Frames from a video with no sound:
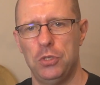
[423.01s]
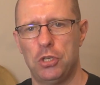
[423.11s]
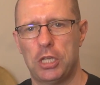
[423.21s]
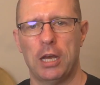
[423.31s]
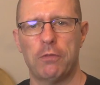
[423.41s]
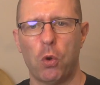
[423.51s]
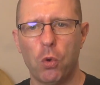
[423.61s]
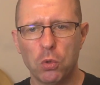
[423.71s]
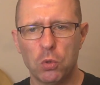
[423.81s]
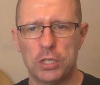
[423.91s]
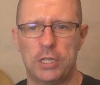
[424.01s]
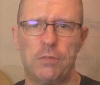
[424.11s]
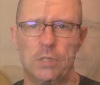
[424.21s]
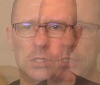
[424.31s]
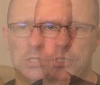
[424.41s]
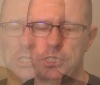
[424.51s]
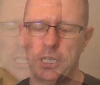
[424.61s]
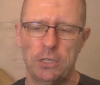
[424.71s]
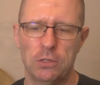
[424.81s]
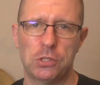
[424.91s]
you can have a whole load of different
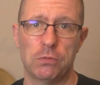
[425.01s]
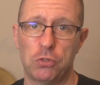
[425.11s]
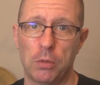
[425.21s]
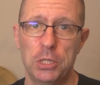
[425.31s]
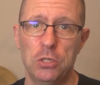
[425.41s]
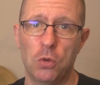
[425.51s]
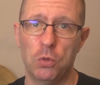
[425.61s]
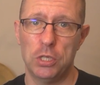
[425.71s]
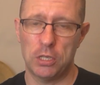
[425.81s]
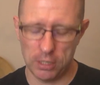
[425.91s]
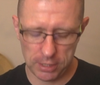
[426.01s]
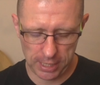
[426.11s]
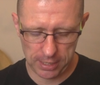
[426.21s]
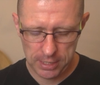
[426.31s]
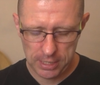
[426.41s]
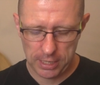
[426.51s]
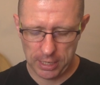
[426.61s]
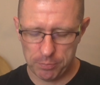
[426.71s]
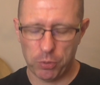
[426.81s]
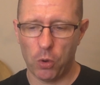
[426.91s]
styles of drumming. You know, you could get
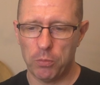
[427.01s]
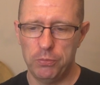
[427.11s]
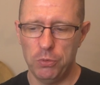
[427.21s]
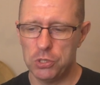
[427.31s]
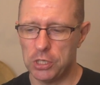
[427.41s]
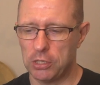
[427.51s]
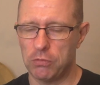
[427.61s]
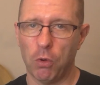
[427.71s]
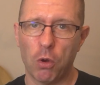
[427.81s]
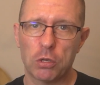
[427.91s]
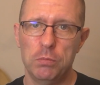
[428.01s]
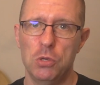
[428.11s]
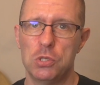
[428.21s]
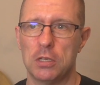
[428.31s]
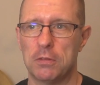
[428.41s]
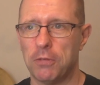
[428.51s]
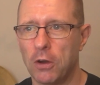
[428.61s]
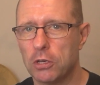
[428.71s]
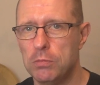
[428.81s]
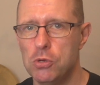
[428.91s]
pop music, rock music,
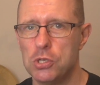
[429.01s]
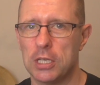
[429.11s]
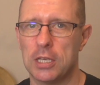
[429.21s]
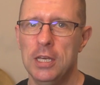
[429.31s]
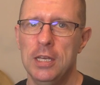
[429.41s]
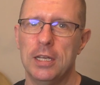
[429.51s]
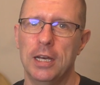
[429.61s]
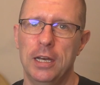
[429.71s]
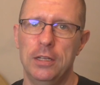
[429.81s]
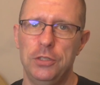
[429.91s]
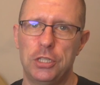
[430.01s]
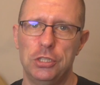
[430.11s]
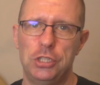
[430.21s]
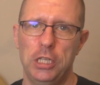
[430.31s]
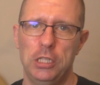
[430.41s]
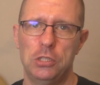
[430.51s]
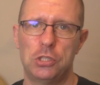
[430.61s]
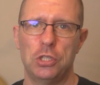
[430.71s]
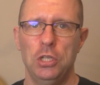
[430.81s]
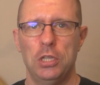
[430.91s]
funk music. You can
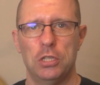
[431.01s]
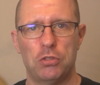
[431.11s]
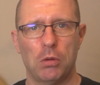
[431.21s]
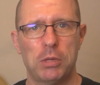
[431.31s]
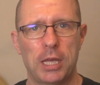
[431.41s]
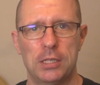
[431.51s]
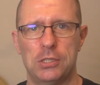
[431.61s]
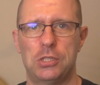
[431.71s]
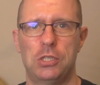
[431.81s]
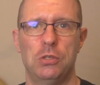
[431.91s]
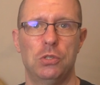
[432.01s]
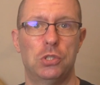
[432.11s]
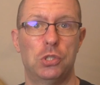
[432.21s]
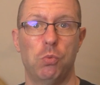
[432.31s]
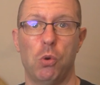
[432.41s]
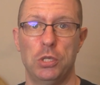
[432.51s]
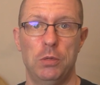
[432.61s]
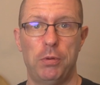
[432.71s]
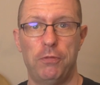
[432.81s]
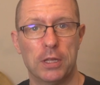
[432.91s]
change the drum kits to what
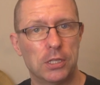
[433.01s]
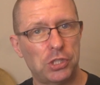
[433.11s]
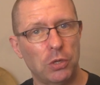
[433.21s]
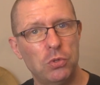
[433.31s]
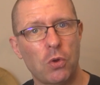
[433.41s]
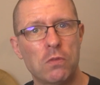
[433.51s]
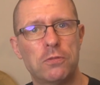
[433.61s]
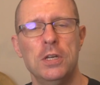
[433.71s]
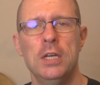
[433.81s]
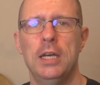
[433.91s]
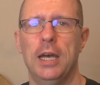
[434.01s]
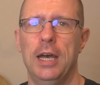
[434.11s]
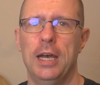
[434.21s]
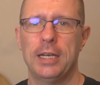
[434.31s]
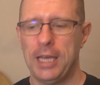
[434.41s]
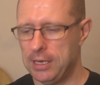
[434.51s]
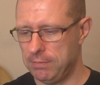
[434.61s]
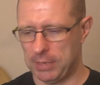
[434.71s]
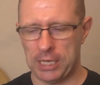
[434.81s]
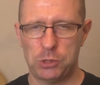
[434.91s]
you prefer the sound of.
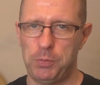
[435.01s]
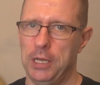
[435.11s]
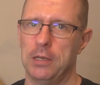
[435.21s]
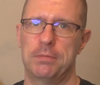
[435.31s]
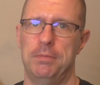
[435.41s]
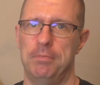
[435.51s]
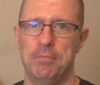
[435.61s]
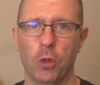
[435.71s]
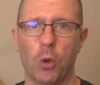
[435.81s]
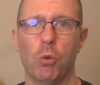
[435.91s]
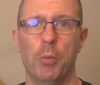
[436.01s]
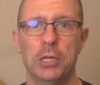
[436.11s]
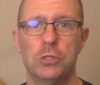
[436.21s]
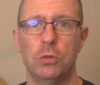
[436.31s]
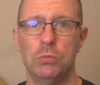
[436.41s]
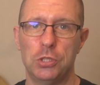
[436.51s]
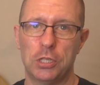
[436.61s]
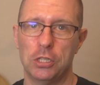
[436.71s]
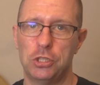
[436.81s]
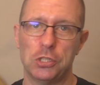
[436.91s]
Again, as per normal metronomes, you
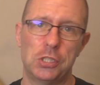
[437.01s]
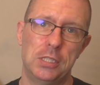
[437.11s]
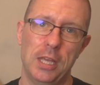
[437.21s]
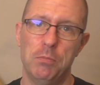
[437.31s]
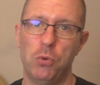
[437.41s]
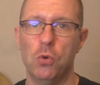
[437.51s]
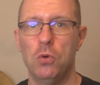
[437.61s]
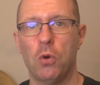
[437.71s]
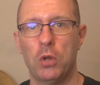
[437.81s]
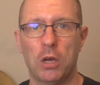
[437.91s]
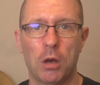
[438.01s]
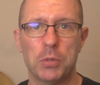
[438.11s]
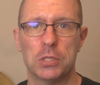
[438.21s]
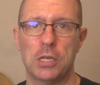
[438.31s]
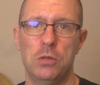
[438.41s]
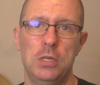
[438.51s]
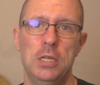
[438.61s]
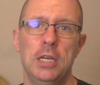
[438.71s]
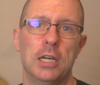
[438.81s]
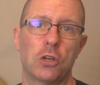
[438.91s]
can adjust the tempo on it up or
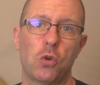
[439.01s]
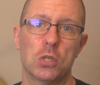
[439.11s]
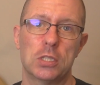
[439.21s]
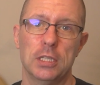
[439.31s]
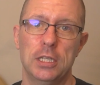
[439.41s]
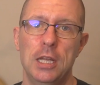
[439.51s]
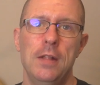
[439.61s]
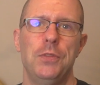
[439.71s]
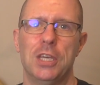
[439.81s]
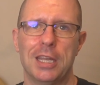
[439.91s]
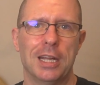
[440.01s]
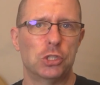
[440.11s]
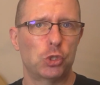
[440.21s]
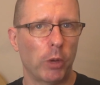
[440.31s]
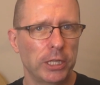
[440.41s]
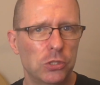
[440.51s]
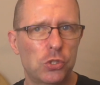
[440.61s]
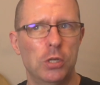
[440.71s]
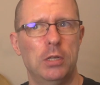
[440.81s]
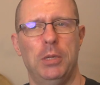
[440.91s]
down accordingly. You can add swing
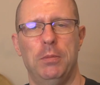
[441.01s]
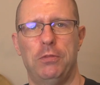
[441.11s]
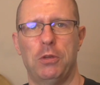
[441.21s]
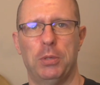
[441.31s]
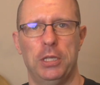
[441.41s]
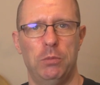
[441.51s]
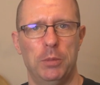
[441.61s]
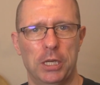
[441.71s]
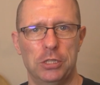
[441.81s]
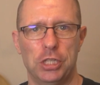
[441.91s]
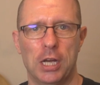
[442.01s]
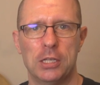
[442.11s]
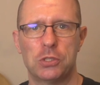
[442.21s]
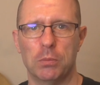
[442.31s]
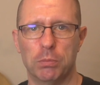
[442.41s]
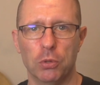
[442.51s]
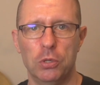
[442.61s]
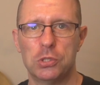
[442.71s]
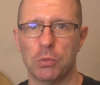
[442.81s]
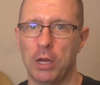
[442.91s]
to it. Maybe if you're playing a wee bit of jazz or
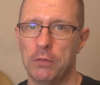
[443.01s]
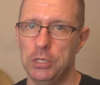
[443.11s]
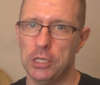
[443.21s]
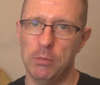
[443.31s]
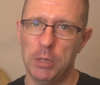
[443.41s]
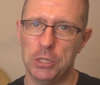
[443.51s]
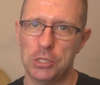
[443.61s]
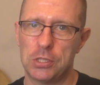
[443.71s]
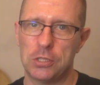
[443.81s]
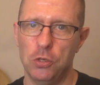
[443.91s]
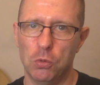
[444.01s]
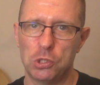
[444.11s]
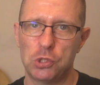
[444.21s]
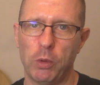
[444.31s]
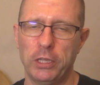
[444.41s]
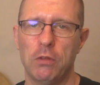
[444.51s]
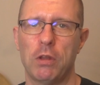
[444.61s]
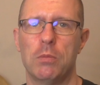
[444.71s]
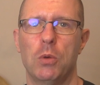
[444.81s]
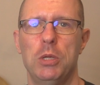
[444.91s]
blues or whatever, you can maybe just, you know, swing the
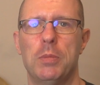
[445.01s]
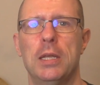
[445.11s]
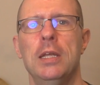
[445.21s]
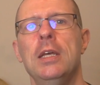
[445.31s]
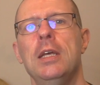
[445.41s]
rhythm a wee bit.